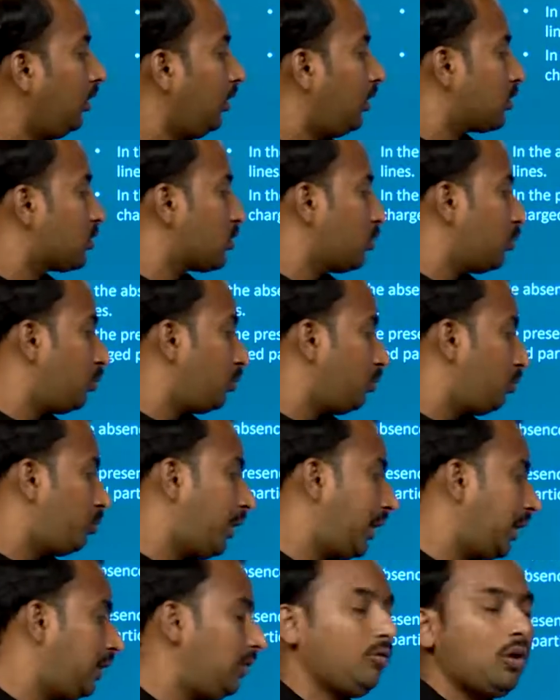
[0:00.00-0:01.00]
so
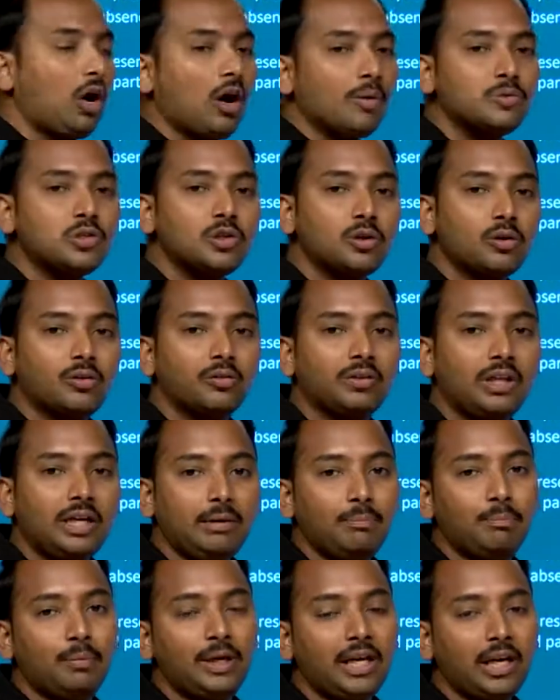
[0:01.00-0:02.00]
by observe the
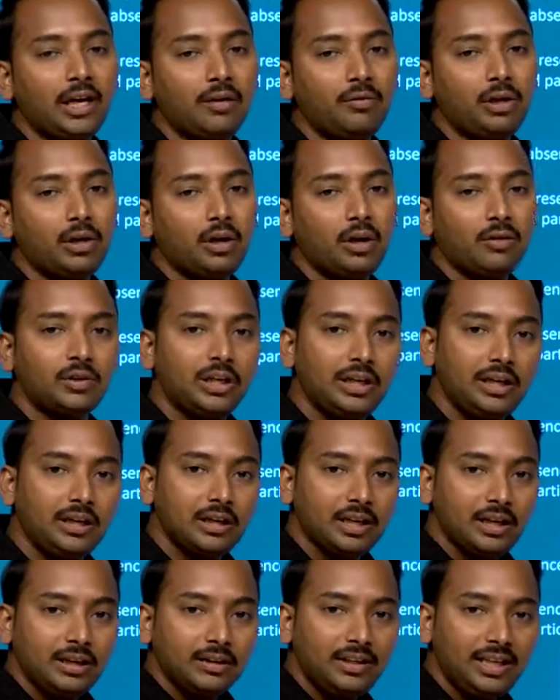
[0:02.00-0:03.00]
behavior of
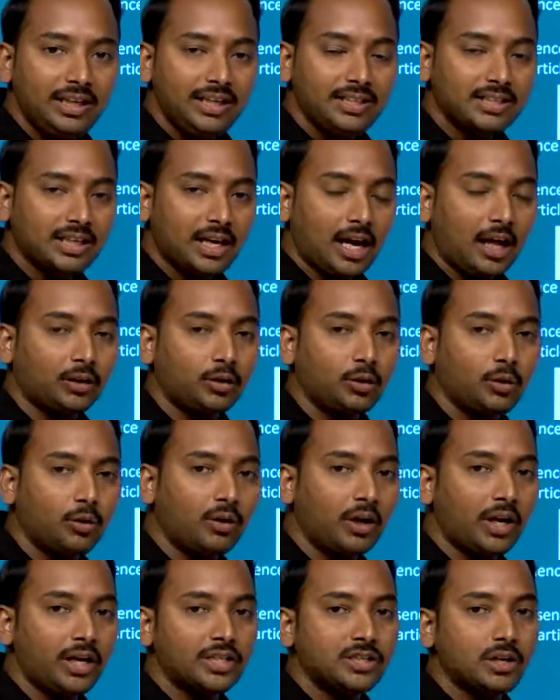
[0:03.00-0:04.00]
these cathode
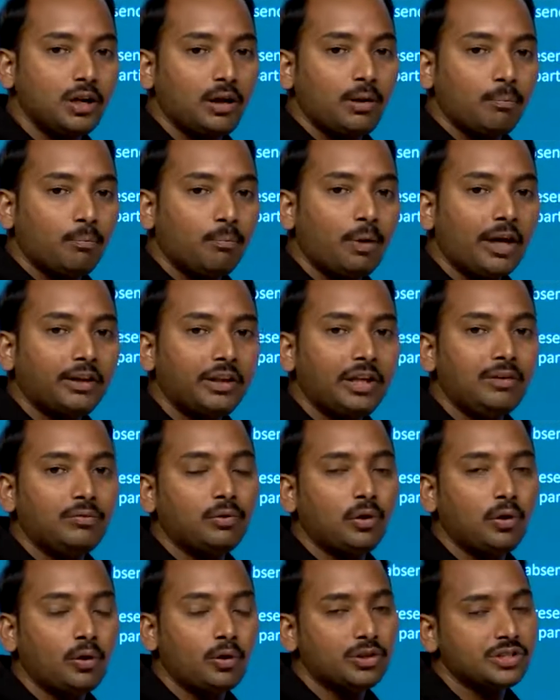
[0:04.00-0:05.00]
rays by the
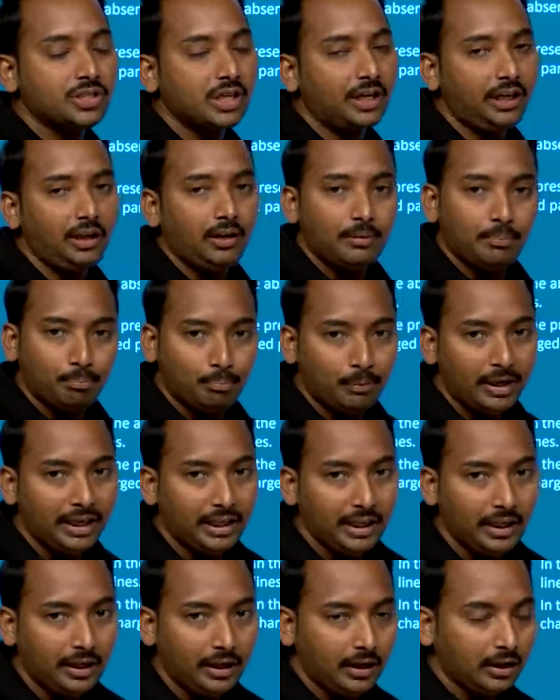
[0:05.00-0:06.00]
fluorescent
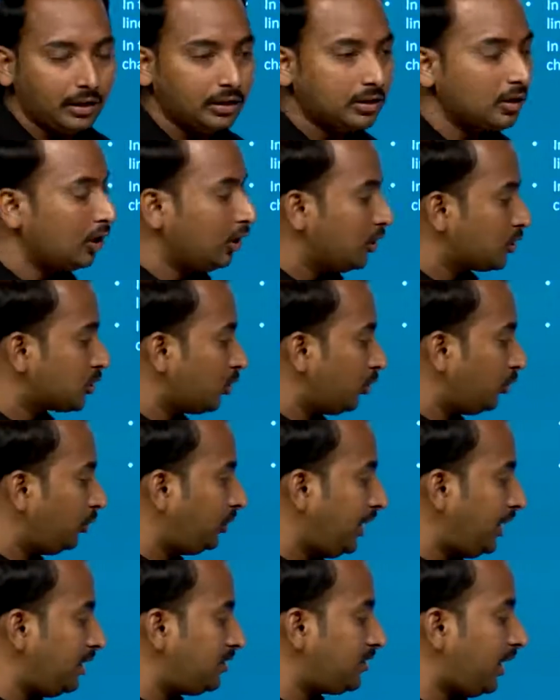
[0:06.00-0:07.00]
material. So
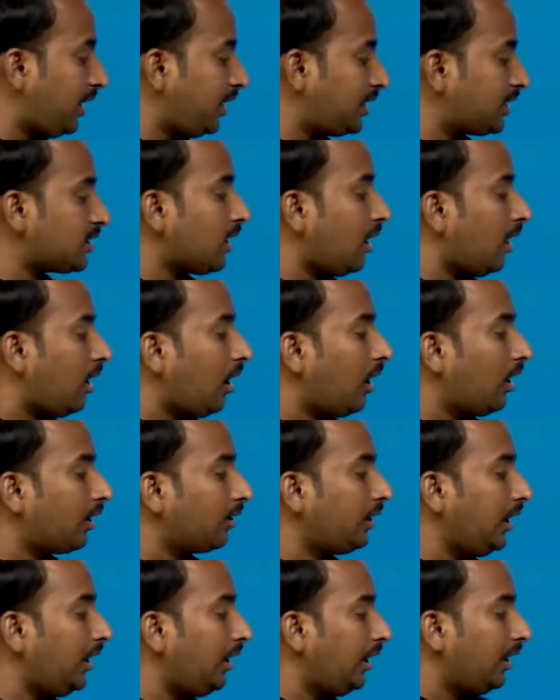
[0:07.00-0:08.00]
these rays are
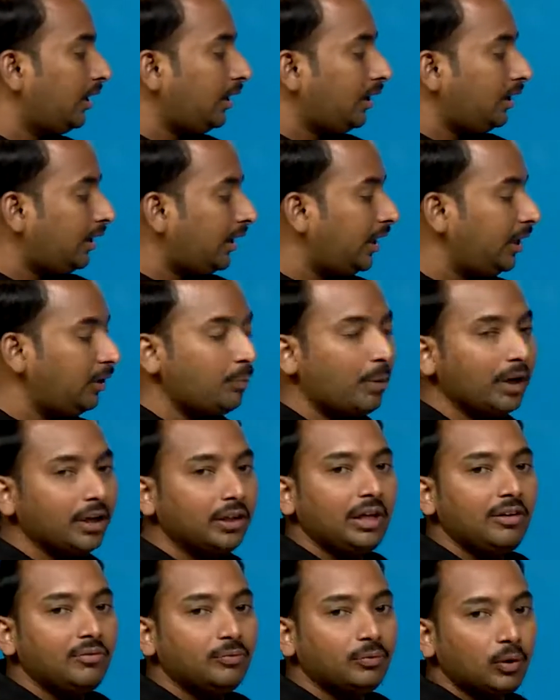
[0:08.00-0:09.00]
the hit by
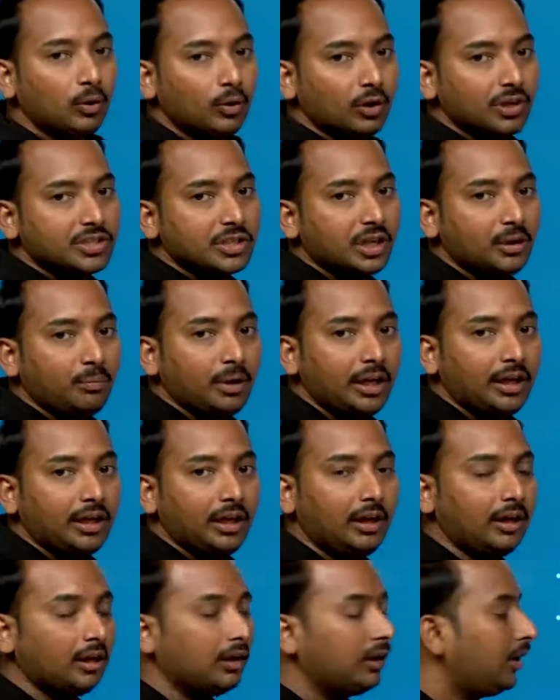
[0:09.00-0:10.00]
the fluorescent
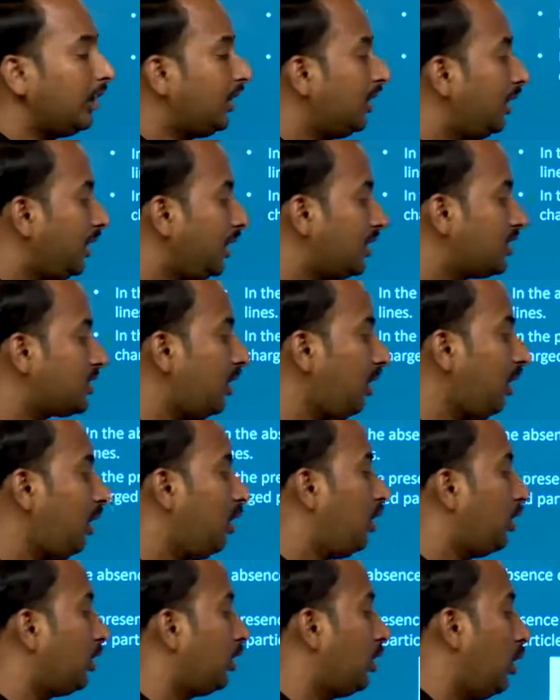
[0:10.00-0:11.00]
material, it is a
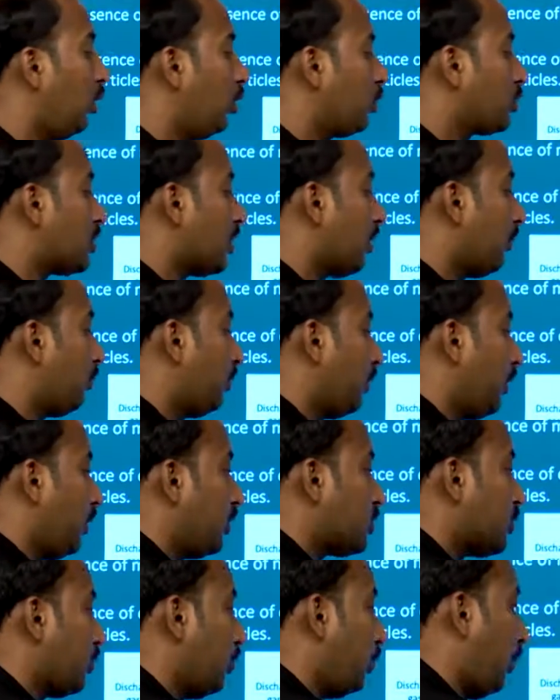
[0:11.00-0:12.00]
glows up.
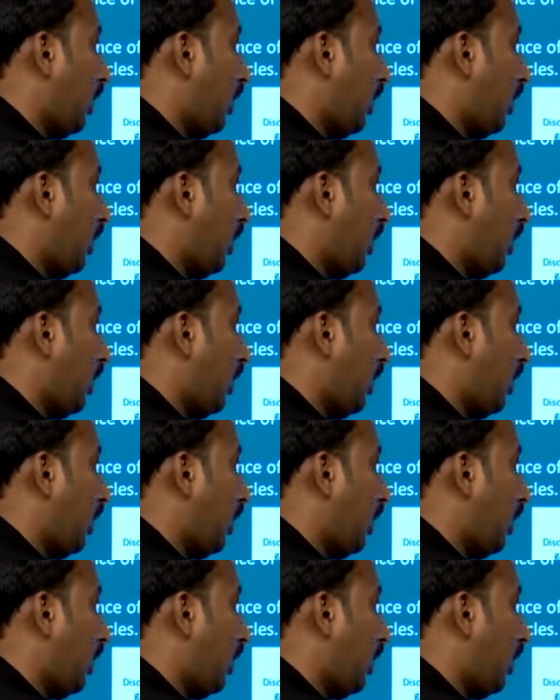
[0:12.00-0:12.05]
So